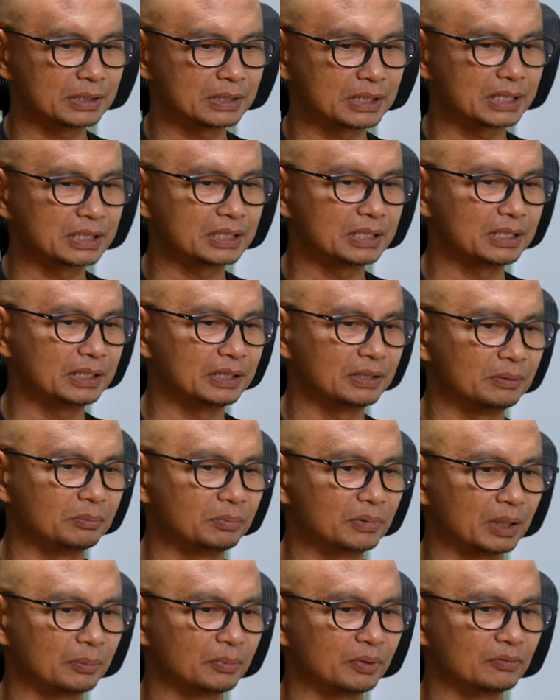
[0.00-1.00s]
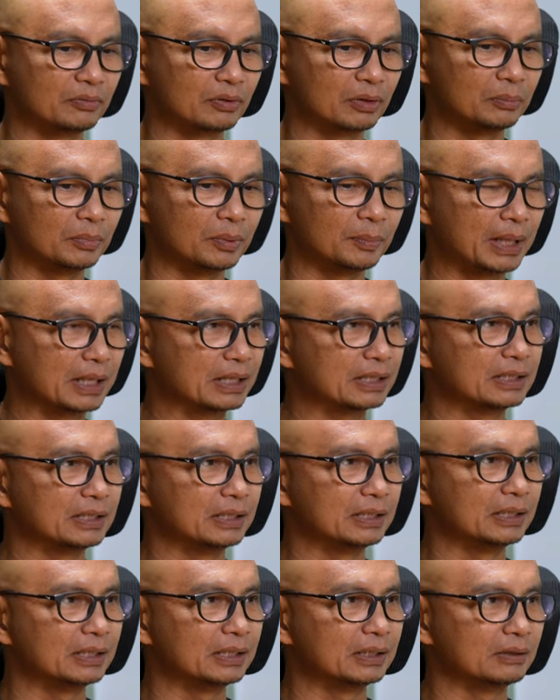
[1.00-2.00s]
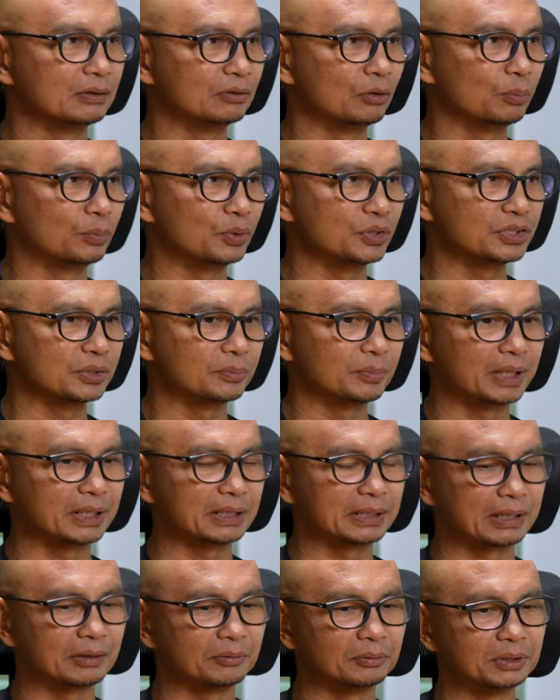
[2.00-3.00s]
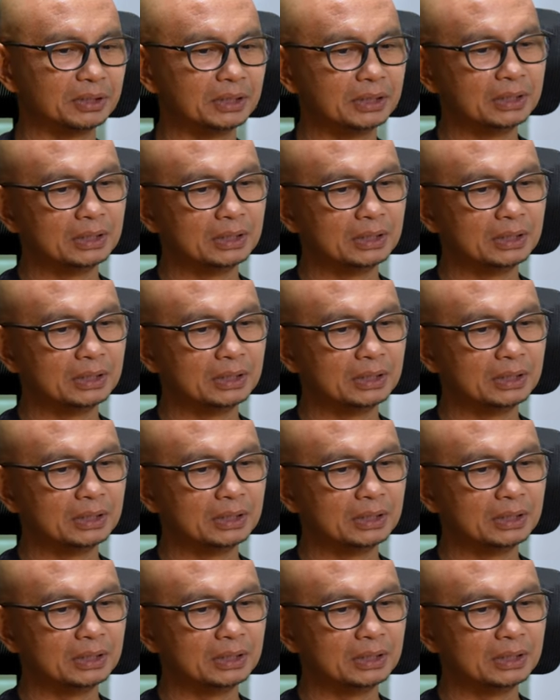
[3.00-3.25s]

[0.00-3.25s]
essentially coming from a marketing and operation background